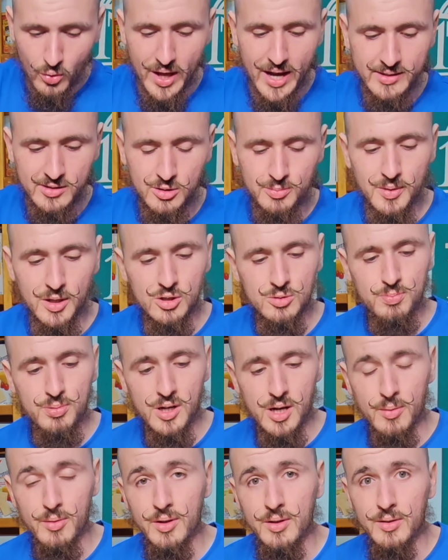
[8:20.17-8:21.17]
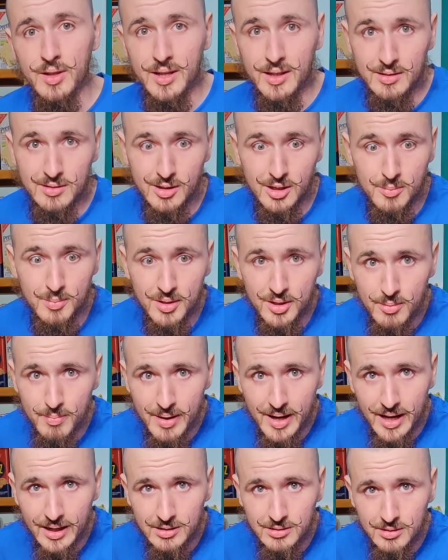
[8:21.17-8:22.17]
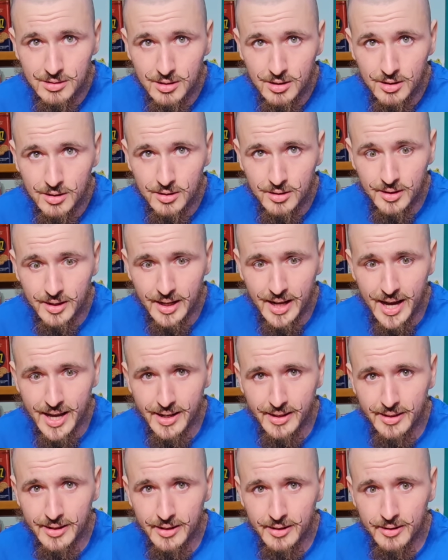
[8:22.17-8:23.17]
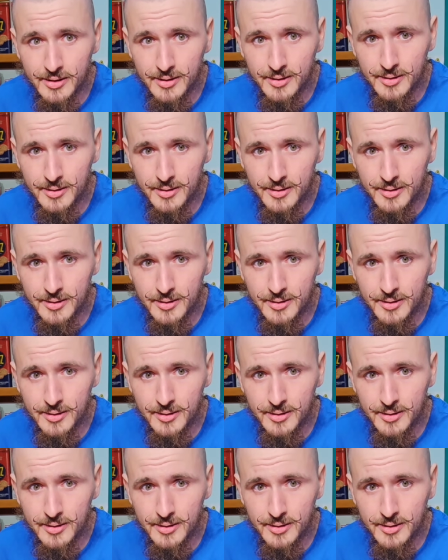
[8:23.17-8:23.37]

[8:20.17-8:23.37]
that smells probably like it's going to be the best. Look at that in there.